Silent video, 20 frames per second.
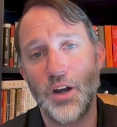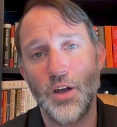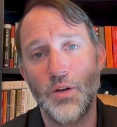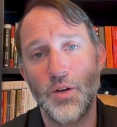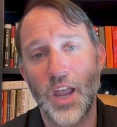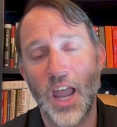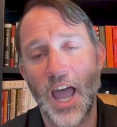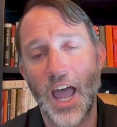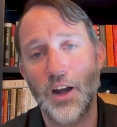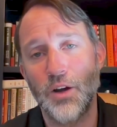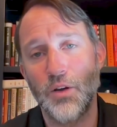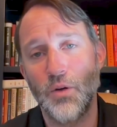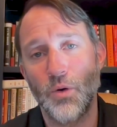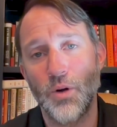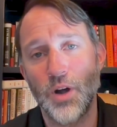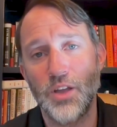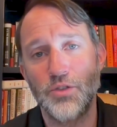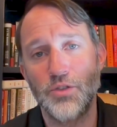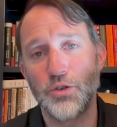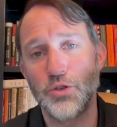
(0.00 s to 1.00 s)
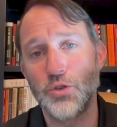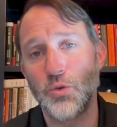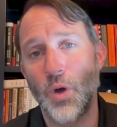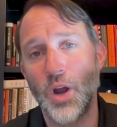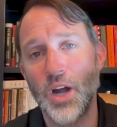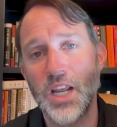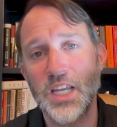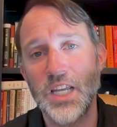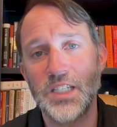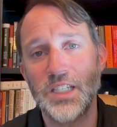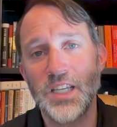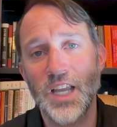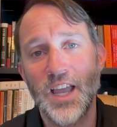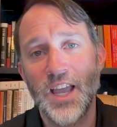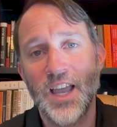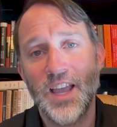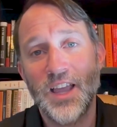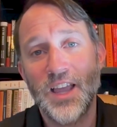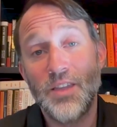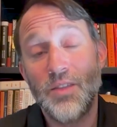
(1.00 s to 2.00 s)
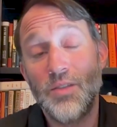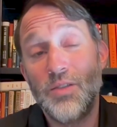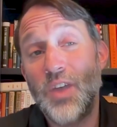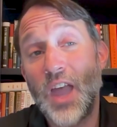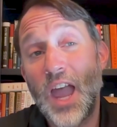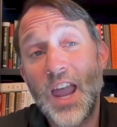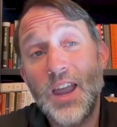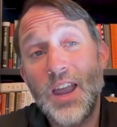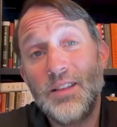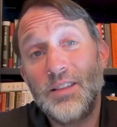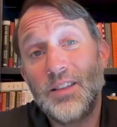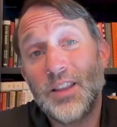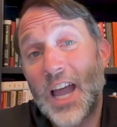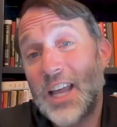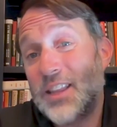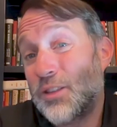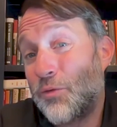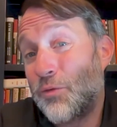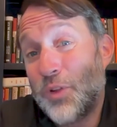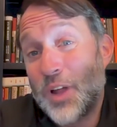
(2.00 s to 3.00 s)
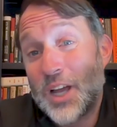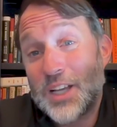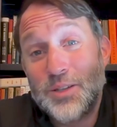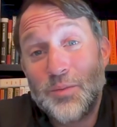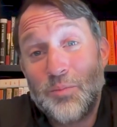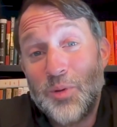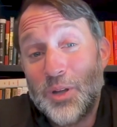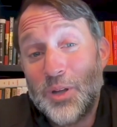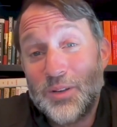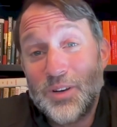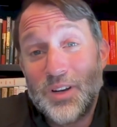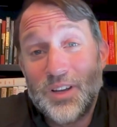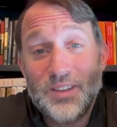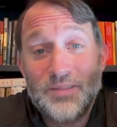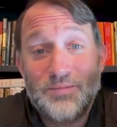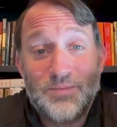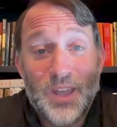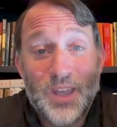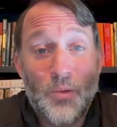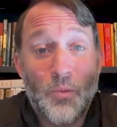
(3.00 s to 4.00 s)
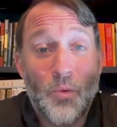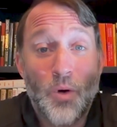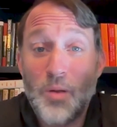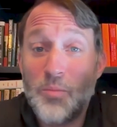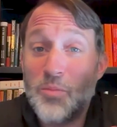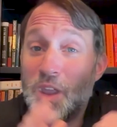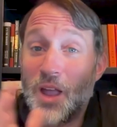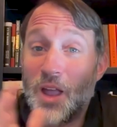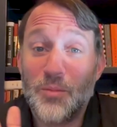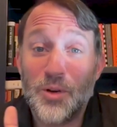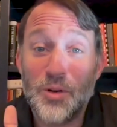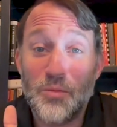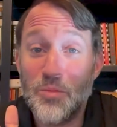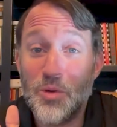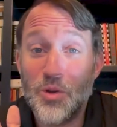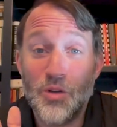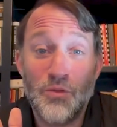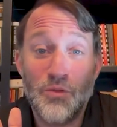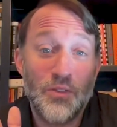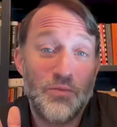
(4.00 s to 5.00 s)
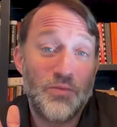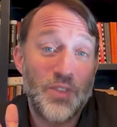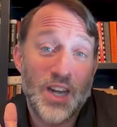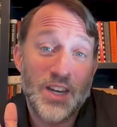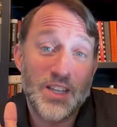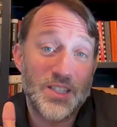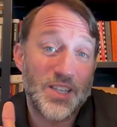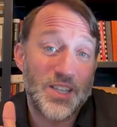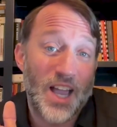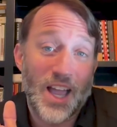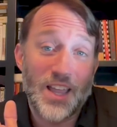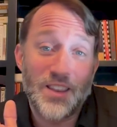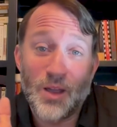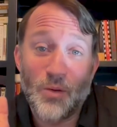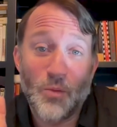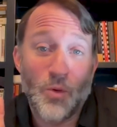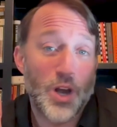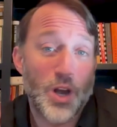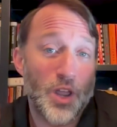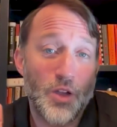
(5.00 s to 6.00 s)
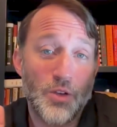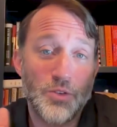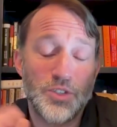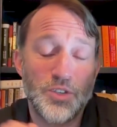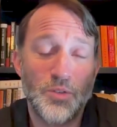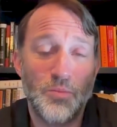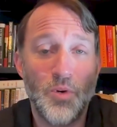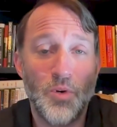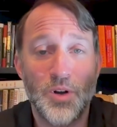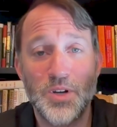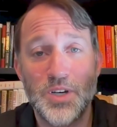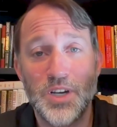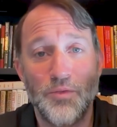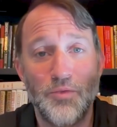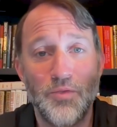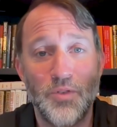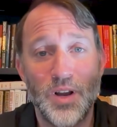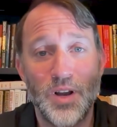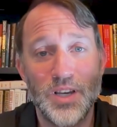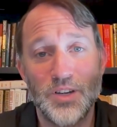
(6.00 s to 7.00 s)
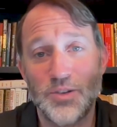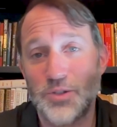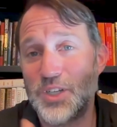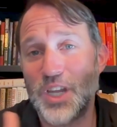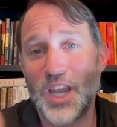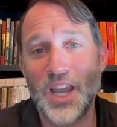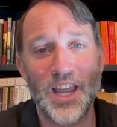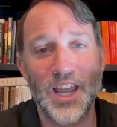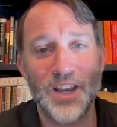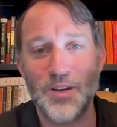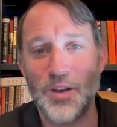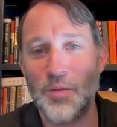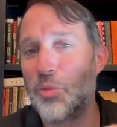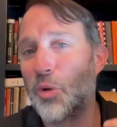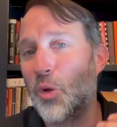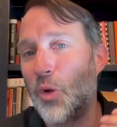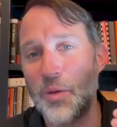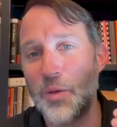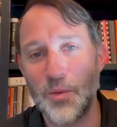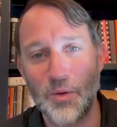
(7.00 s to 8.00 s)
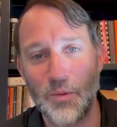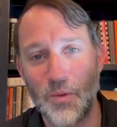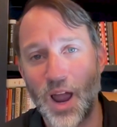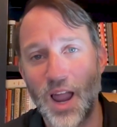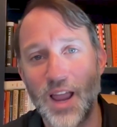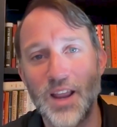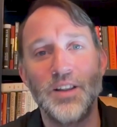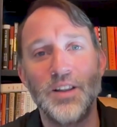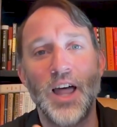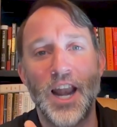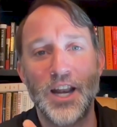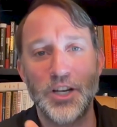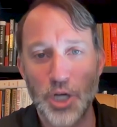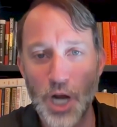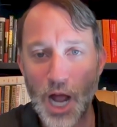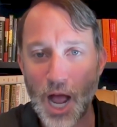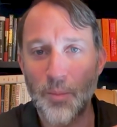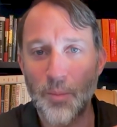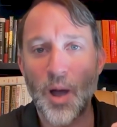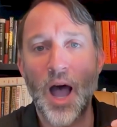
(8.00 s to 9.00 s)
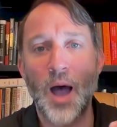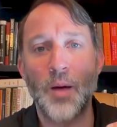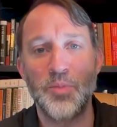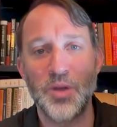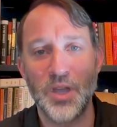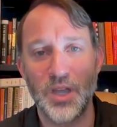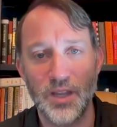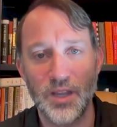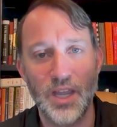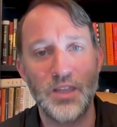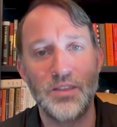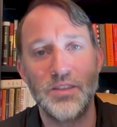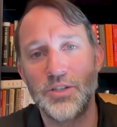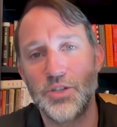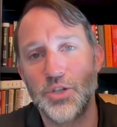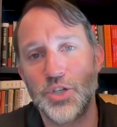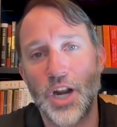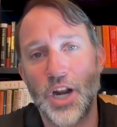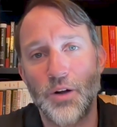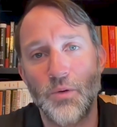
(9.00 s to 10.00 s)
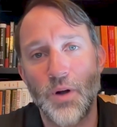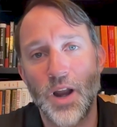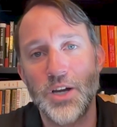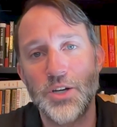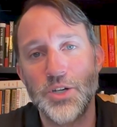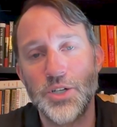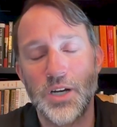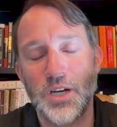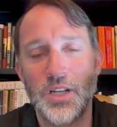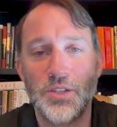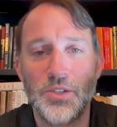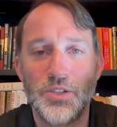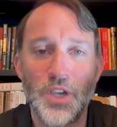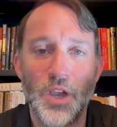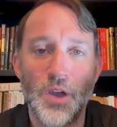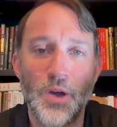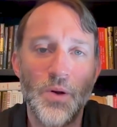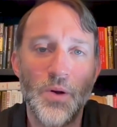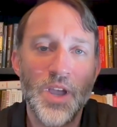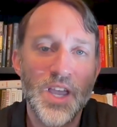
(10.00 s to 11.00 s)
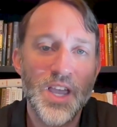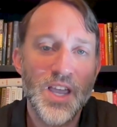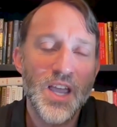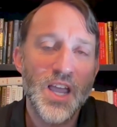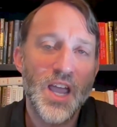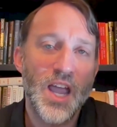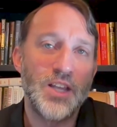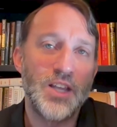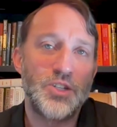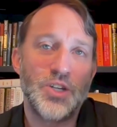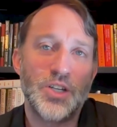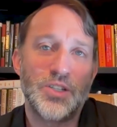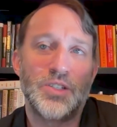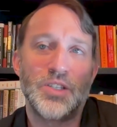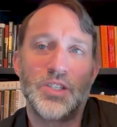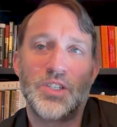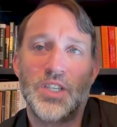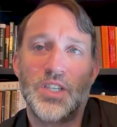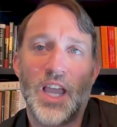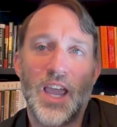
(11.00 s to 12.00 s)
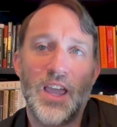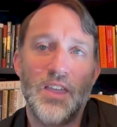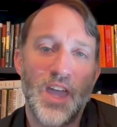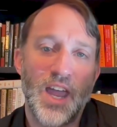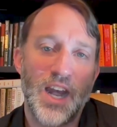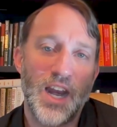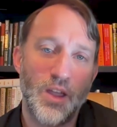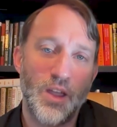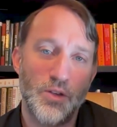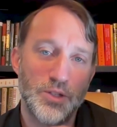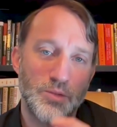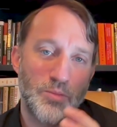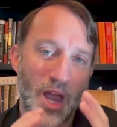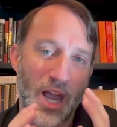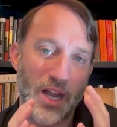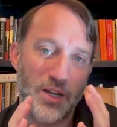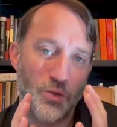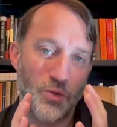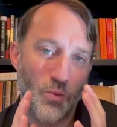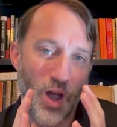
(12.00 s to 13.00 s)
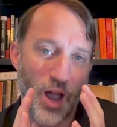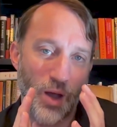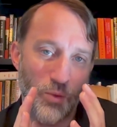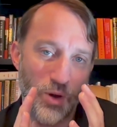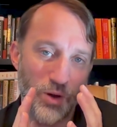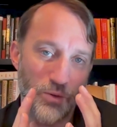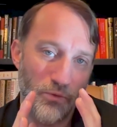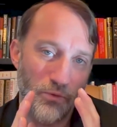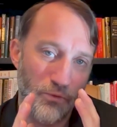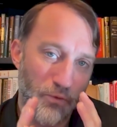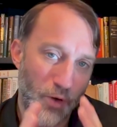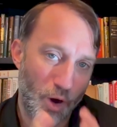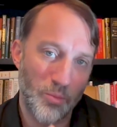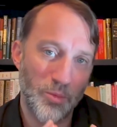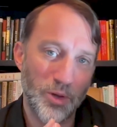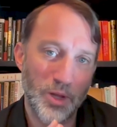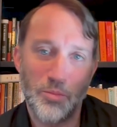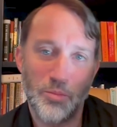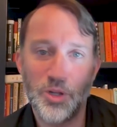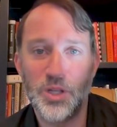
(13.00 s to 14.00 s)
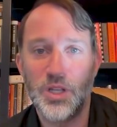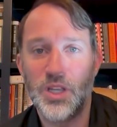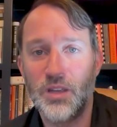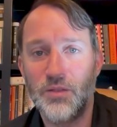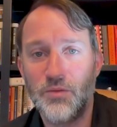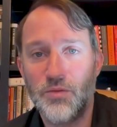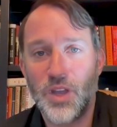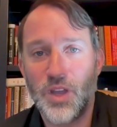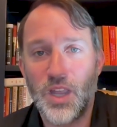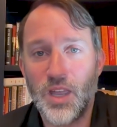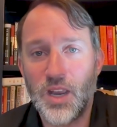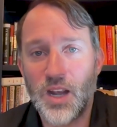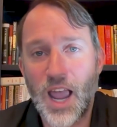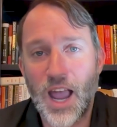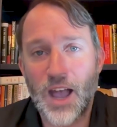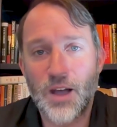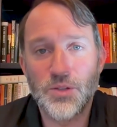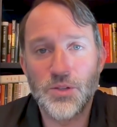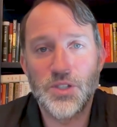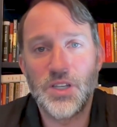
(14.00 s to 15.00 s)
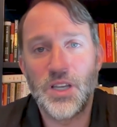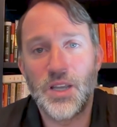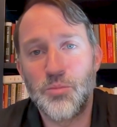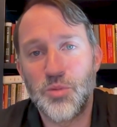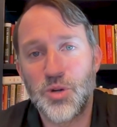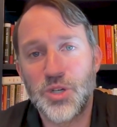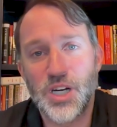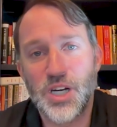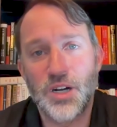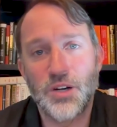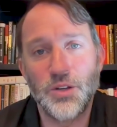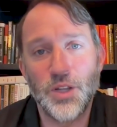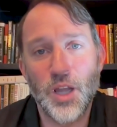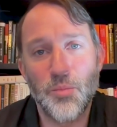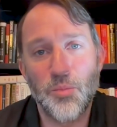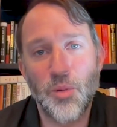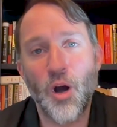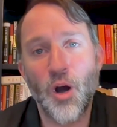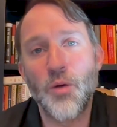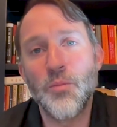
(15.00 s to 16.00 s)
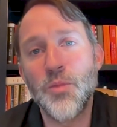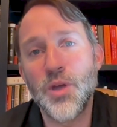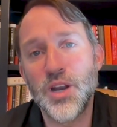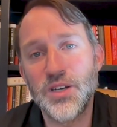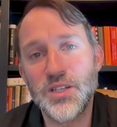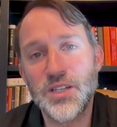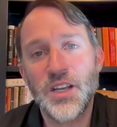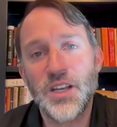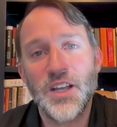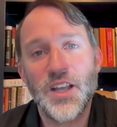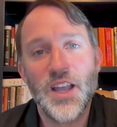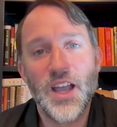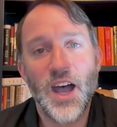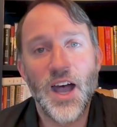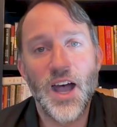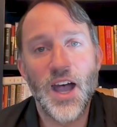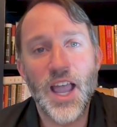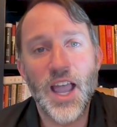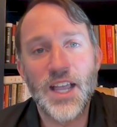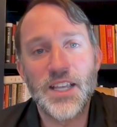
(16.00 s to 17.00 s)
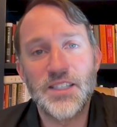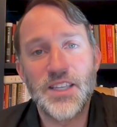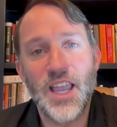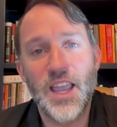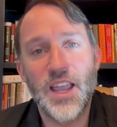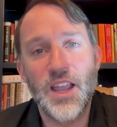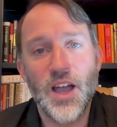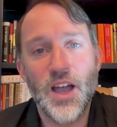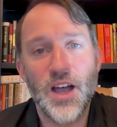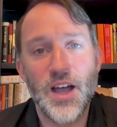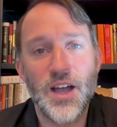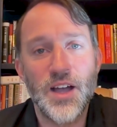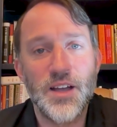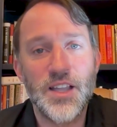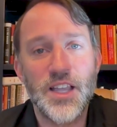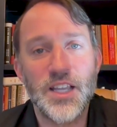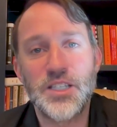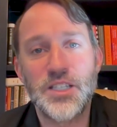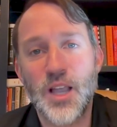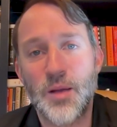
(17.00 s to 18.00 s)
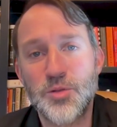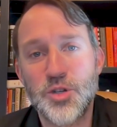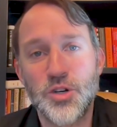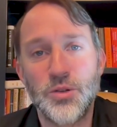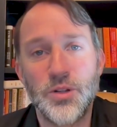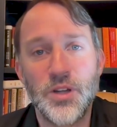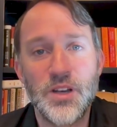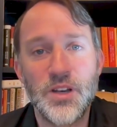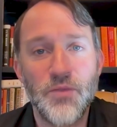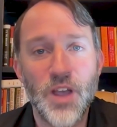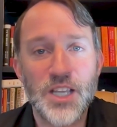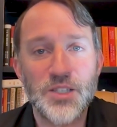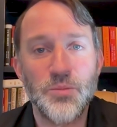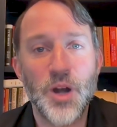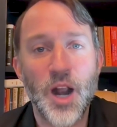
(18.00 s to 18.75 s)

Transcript: category in their 20s, they like the flexibility. They want to be able to move if they decide they want to go somewhere different. You're seeing it in employment, right? A lot of job hopping in this generation. And so it's just to say that it goes back to why we firmly believe in housing, particularly apartment, as a exceptional investment